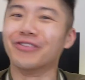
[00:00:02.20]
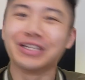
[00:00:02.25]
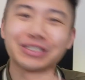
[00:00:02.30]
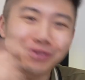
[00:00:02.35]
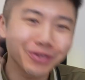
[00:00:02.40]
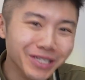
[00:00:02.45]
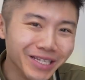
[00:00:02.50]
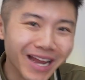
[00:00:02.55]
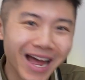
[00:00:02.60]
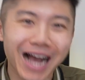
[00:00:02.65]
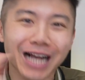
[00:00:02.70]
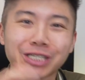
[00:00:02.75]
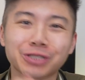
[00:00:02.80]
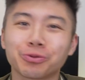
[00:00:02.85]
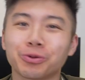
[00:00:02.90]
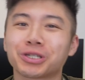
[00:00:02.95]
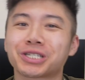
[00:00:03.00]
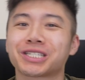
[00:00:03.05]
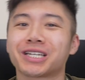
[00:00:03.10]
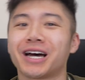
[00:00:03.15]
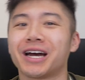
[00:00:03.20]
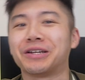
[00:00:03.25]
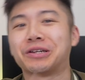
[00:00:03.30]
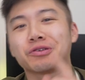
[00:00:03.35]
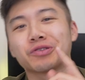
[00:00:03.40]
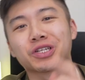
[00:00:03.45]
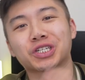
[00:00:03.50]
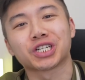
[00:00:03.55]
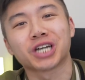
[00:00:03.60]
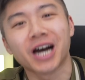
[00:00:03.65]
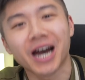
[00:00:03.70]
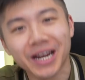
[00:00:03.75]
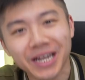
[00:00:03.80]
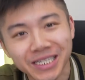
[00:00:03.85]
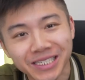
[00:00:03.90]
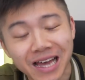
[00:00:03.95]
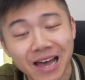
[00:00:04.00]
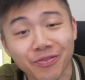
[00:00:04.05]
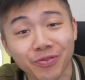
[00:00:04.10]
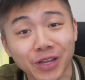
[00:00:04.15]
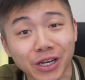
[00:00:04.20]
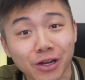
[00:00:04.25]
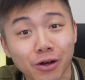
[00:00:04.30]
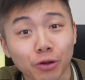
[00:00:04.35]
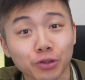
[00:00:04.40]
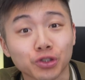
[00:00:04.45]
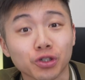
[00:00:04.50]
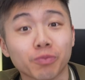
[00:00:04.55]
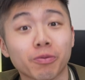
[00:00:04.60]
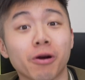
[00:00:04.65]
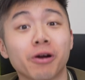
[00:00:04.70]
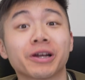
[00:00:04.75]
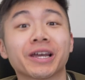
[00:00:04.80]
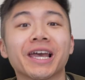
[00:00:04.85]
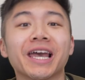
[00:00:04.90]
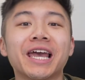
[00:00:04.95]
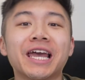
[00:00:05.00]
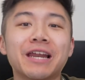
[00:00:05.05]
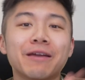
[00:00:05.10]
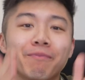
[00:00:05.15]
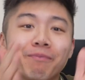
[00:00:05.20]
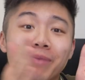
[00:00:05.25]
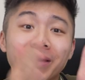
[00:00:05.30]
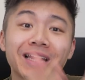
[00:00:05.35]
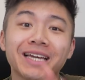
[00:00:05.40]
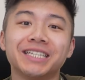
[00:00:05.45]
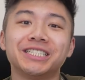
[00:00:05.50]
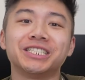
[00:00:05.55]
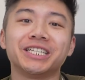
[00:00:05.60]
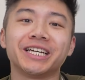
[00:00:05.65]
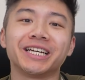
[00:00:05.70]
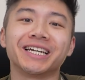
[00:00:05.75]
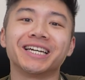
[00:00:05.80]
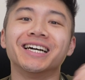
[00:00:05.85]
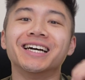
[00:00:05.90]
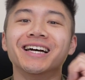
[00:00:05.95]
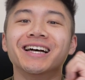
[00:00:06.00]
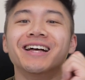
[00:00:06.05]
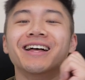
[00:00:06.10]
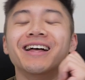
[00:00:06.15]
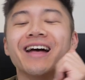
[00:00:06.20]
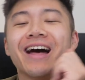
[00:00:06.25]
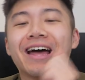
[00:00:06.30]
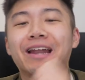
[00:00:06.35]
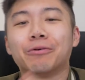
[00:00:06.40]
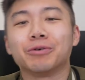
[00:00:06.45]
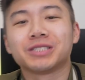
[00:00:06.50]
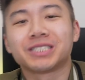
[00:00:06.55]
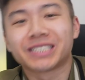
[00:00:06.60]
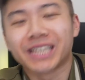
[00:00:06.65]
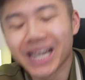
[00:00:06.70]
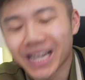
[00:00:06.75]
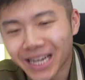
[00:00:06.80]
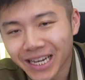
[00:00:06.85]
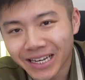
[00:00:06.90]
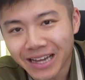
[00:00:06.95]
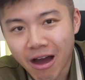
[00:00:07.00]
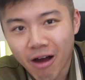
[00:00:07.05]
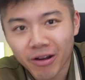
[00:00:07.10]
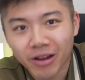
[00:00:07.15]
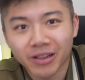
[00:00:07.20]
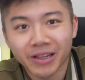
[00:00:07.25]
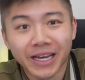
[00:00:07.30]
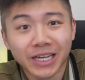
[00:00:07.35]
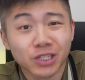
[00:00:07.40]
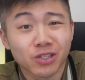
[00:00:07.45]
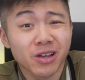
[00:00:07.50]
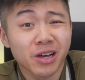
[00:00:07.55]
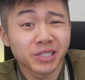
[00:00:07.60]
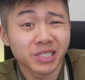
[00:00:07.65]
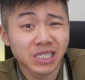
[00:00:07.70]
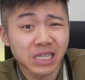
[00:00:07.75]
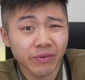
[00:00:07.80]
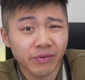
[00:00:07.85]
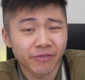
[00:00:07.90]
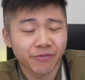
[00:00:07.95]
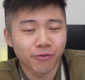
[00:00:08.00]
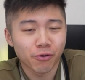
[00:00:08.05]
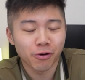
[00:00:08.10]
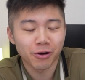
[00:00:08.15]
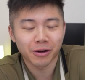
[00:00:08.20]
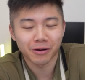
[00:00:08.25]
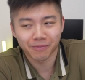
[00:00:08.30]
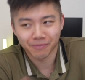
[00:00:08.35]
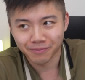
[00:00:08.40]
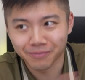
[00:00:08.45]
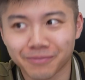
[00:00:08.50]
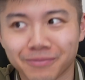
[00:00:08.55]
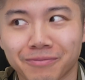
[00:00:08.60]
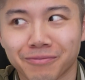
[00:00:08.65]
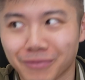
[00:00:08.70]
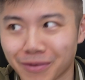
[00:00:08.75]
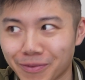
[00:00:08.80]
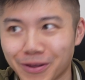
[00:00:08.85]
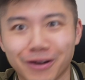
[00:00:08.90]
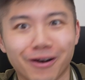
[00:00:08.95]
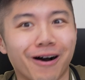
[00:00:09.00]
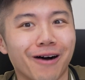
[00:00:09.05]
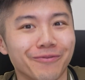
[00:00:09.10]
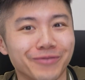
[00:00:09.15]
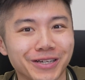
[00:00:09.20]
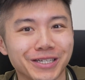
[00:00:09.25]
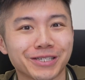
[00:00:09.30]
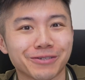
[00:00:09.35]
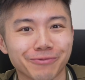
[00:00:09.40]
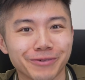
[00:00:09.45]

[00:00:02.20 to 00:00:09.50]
This was an actual sign near the Chinese Ethnic Culture Park in Beijing, and it was taken down in late 2007 for, obvious